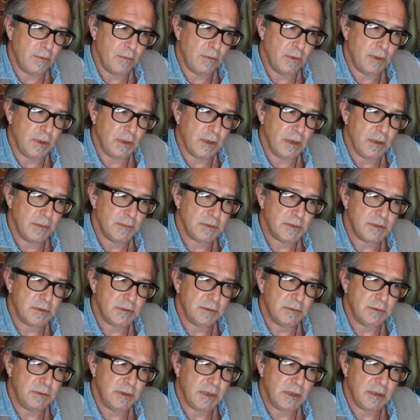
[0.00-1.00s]
when it comes
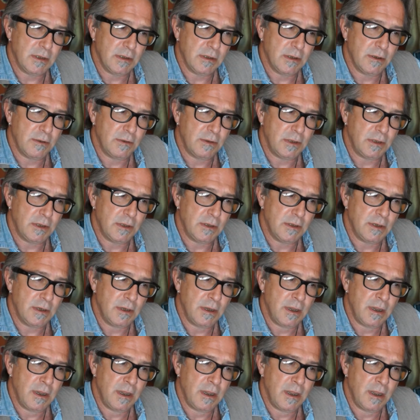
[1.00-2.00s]
to Nickelodeon,
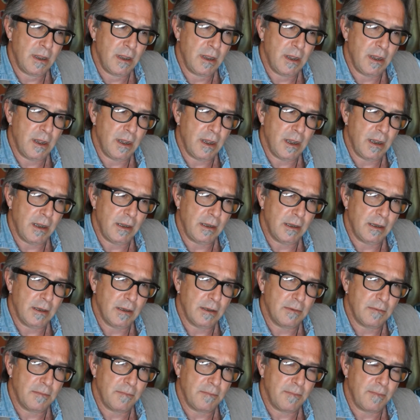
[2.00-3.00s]
I
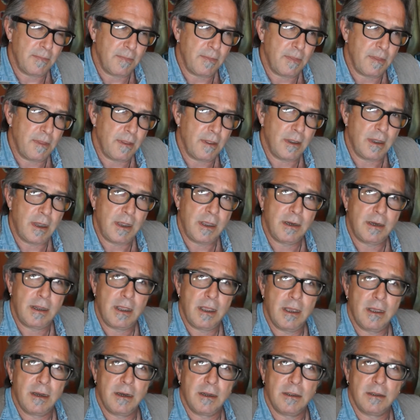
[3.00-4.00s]

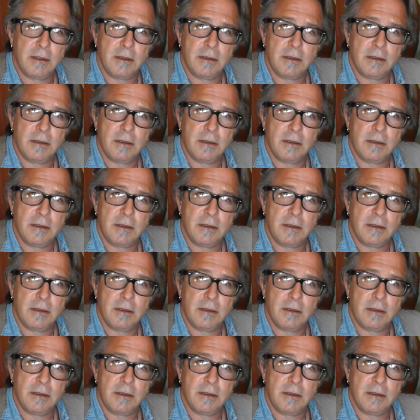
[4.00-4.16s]
had